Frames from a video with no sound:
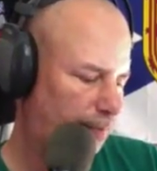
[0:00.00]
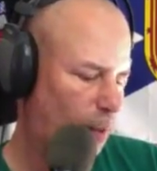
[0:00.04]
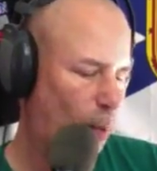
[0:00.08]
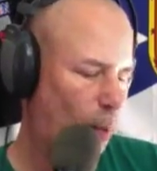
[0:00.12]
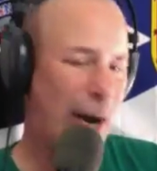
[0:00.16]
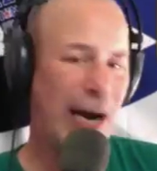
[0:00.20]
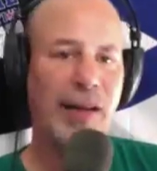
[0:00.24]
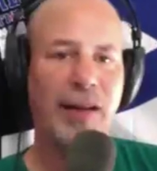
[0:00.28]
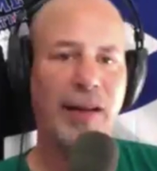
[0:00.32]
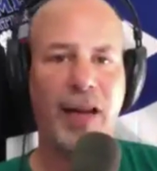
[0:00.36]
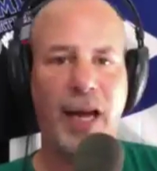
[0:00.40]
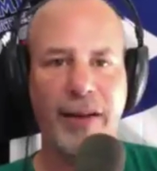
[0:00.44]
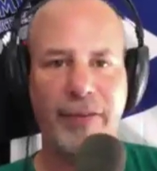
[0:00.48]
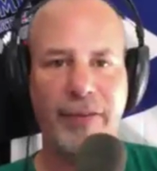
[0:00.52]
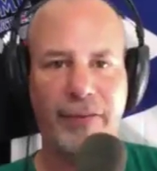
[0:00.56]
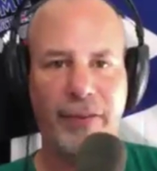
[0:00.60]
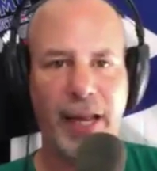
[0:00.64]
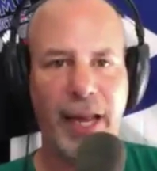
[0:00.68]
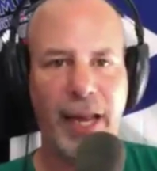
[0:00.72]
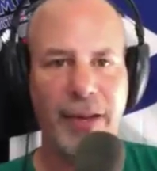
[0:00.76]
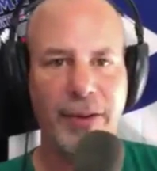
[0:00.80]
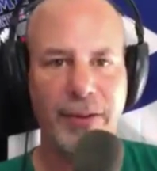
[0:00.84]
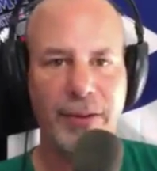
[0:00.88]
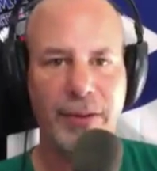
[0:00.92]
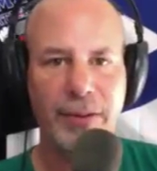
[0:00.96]
wildlife
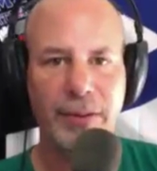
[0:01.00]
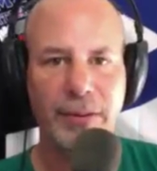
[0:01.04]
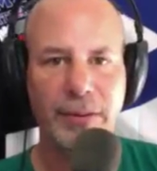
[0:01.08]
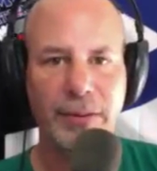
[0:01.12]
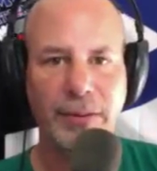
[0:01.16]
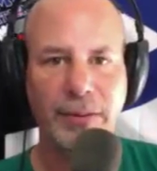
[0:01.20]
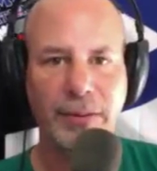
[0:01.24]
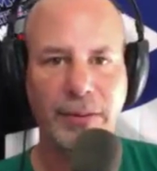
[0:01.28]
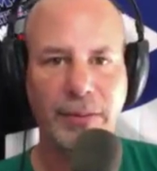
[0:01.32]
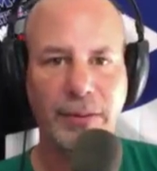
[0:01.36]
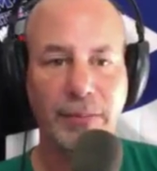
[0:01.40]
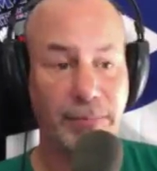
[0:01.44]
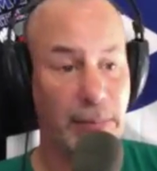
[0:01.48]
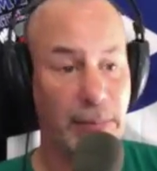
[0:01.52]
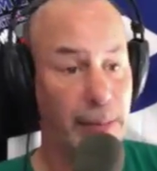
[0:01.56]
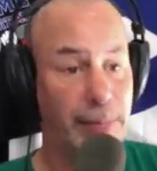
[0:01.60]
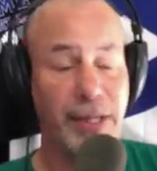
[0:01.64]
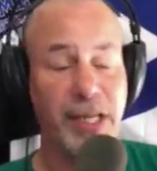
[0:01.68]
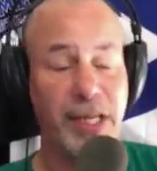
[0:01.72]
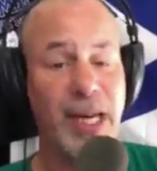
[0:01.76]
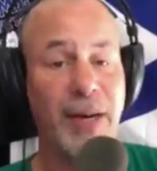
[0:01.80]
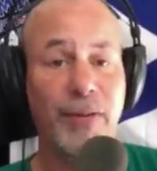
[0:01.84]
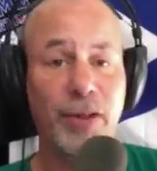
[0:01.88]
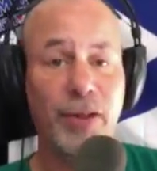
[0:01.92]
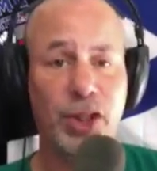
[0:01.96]
lens. Maybe
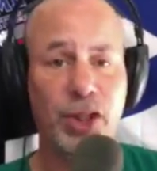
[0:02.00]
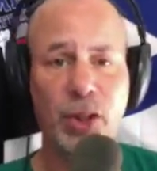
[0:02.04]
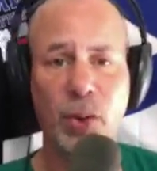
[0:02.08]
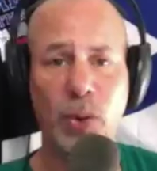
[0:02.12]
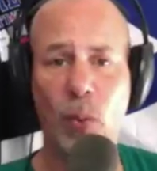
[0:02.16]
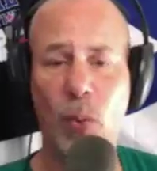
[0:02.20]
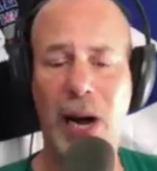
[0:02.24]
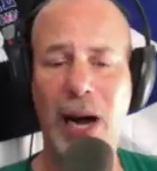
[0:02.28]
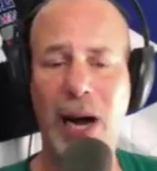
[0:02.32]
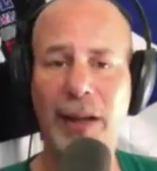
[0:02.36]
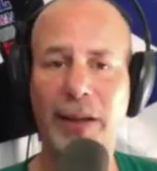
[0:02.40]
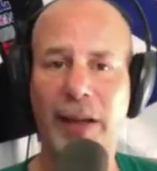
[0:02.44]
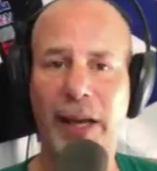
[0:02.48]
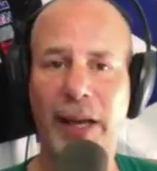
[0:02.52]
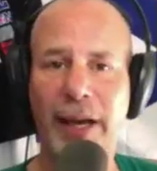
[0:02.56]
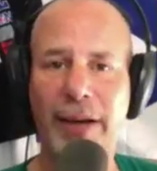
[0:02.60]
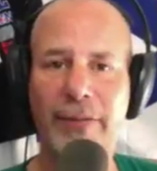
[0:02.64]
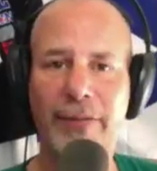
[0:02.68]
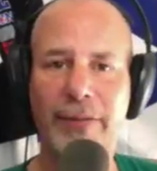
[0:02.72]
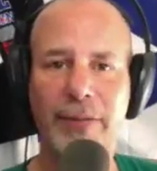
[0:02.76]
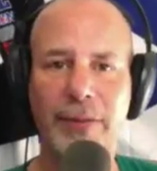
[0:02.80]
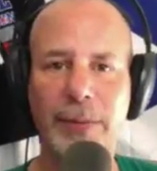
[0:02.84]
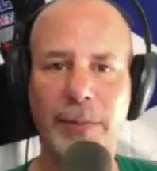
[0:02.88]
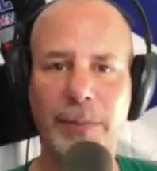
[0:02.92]
you never shoot wildlife.